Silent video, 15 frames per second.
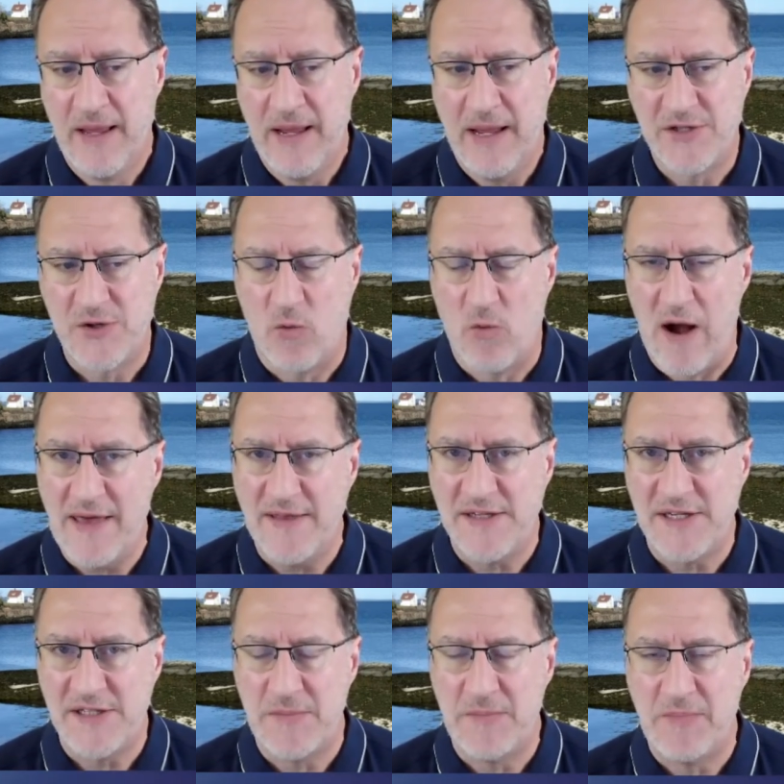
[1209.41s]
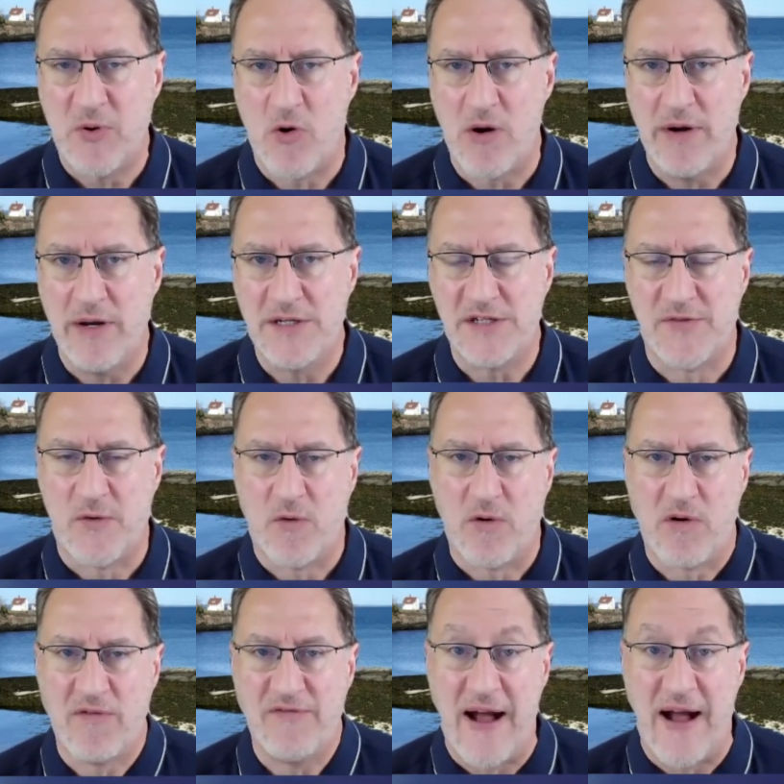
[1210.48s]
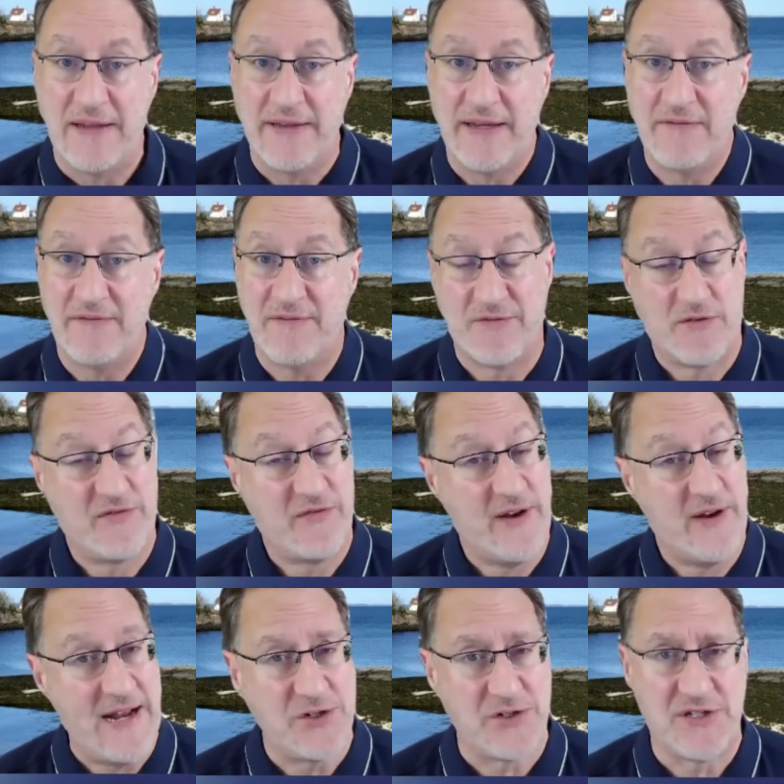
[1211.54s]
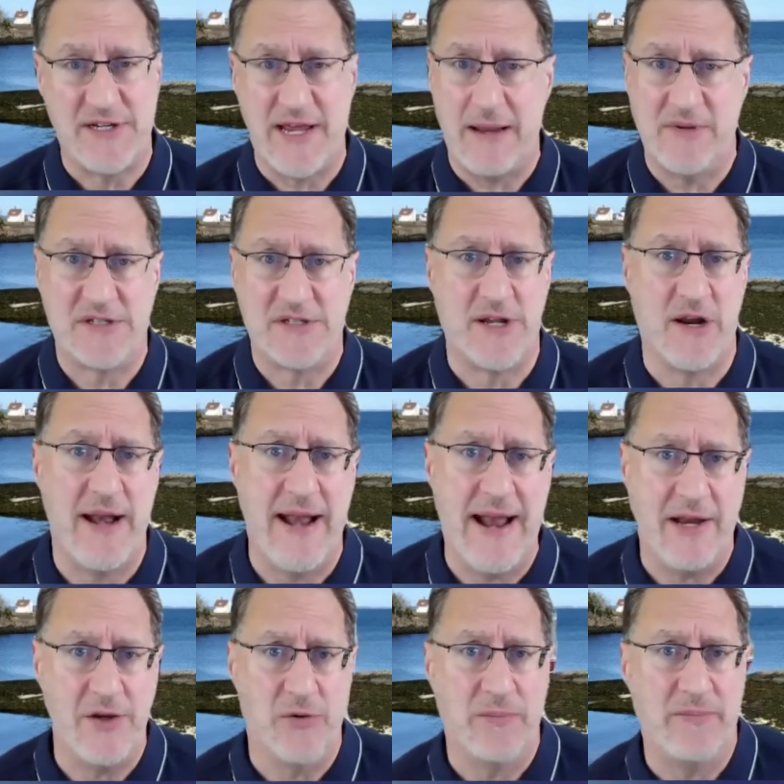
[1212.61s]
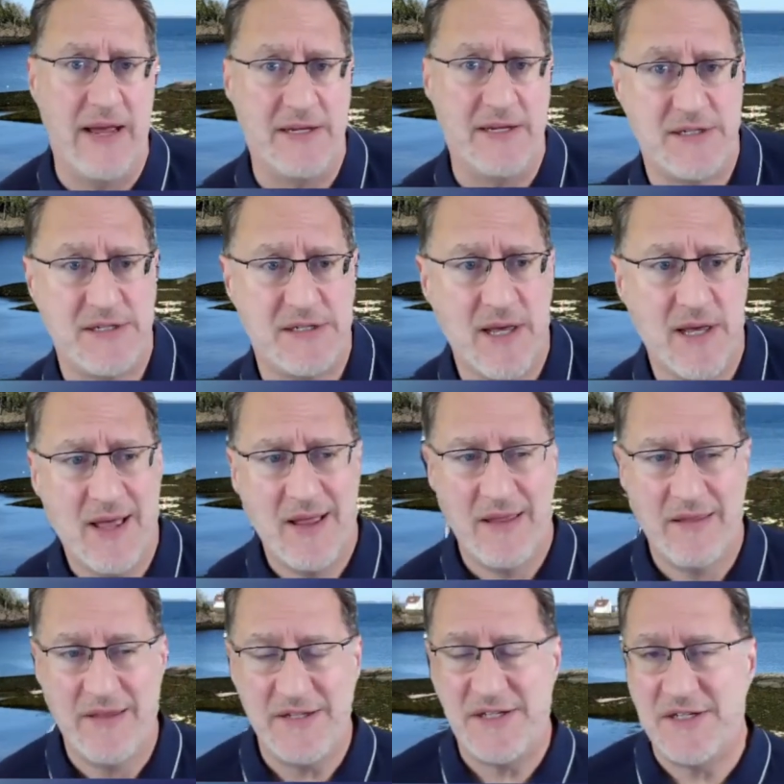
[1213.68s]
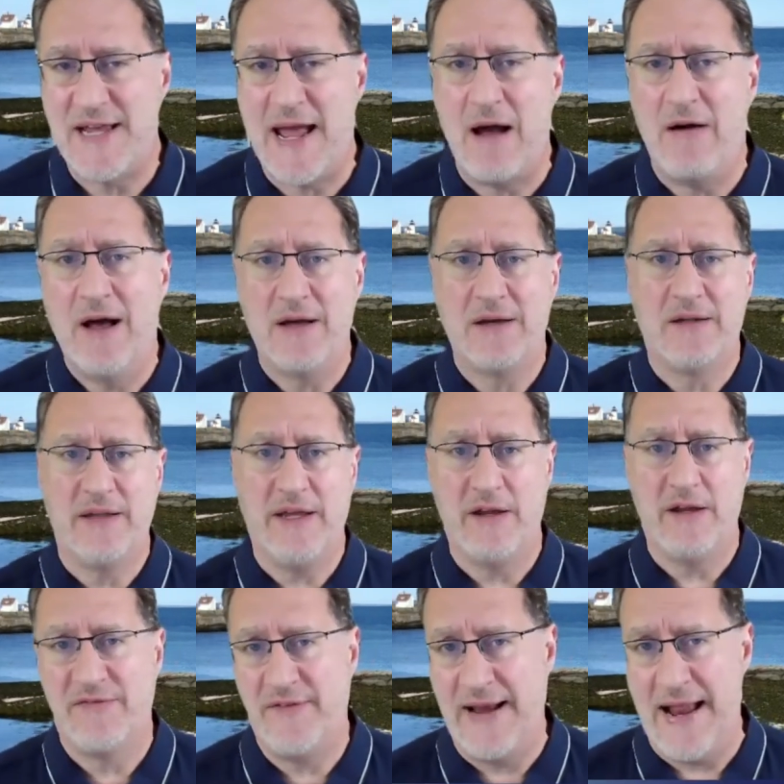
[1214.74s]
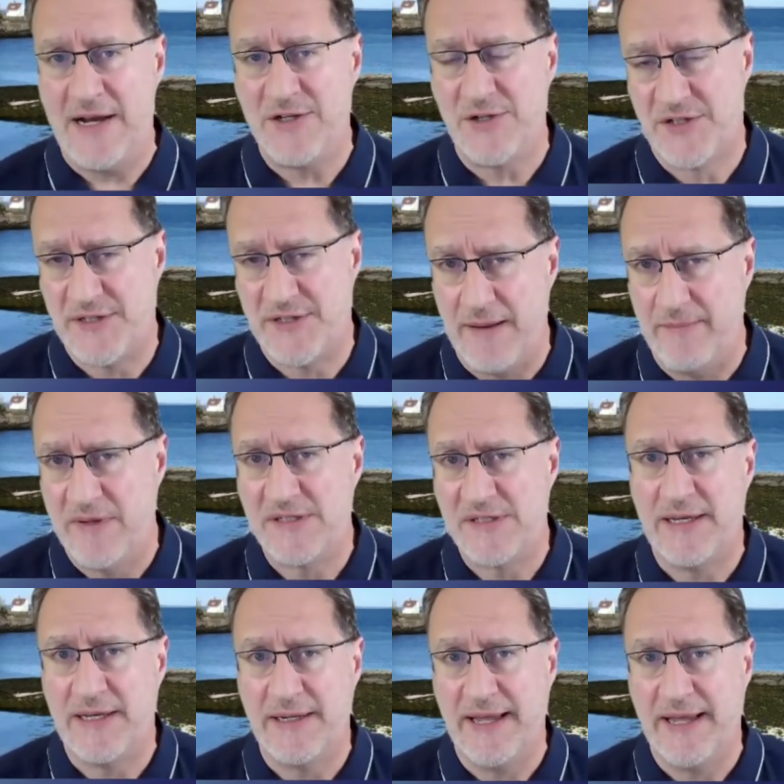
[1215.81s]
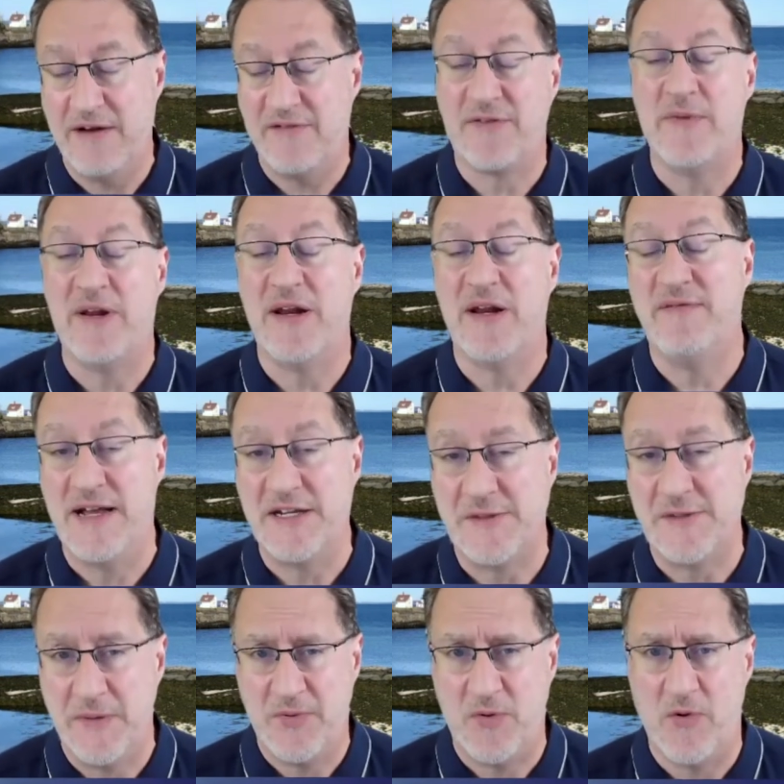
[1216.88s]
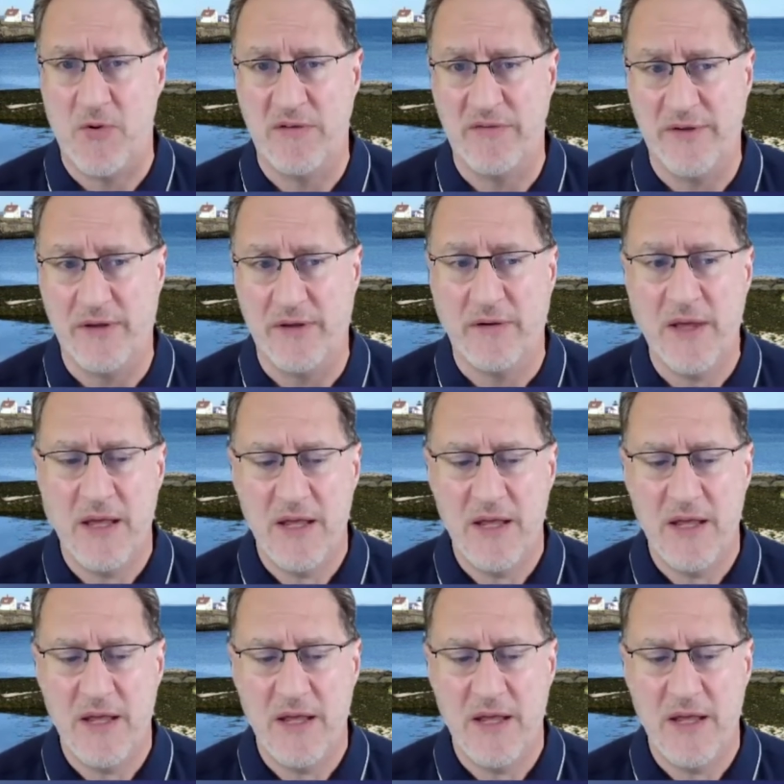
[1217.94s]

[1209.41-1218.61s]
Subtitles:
And so why this is important is for filing for financial statements on an annual basis. This is how ugly your financial statements can get from an investment point of view.